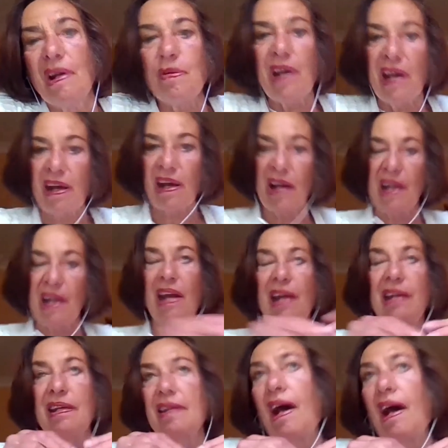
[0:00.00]
But we
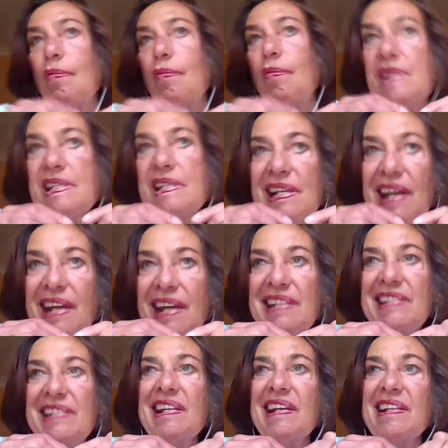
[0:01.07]
and I would
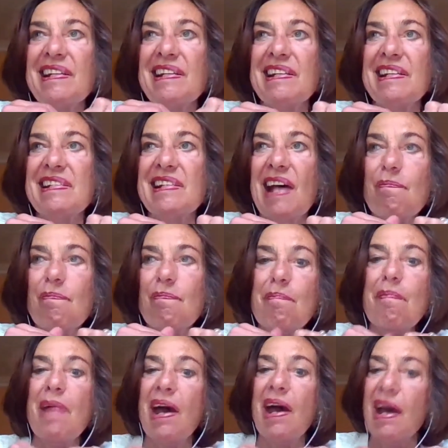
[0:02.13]
say
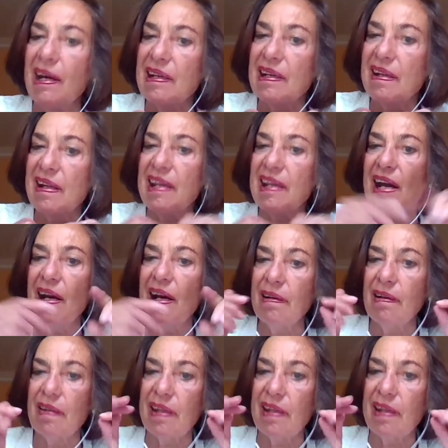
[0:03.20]
some men, the
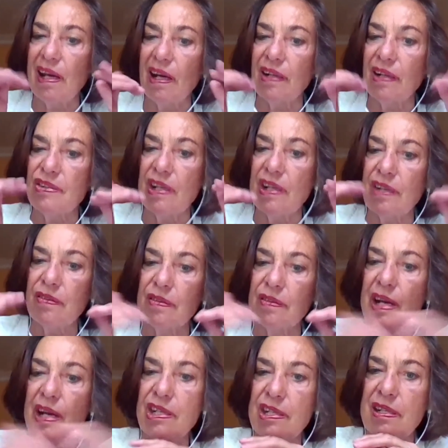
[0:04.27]
young
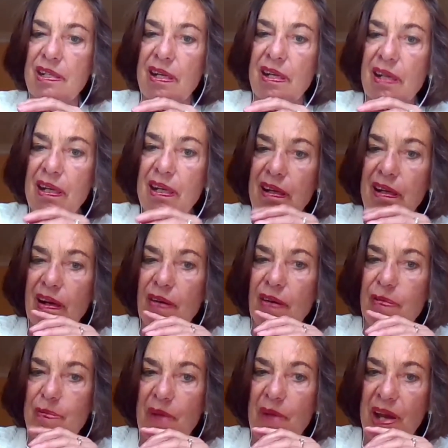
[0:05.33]
generation
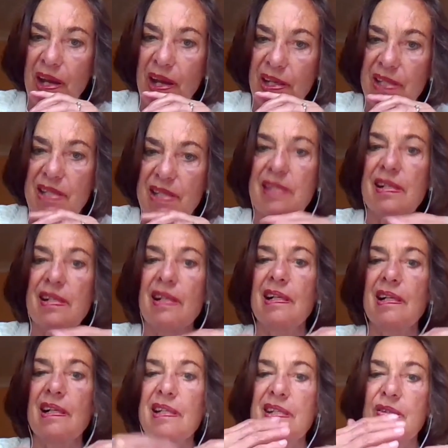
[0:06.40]
of men,
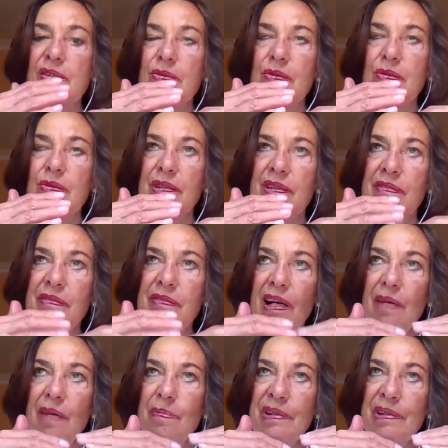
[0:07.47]
starts to
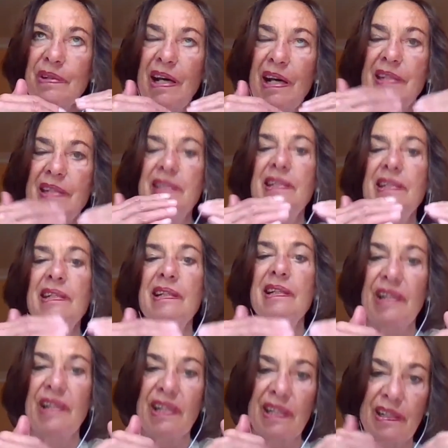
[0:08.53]
develop an idea
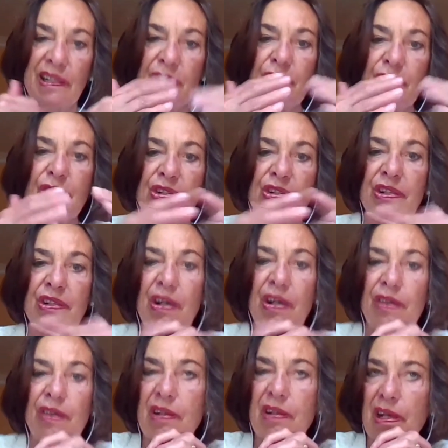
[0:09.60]
and a notion of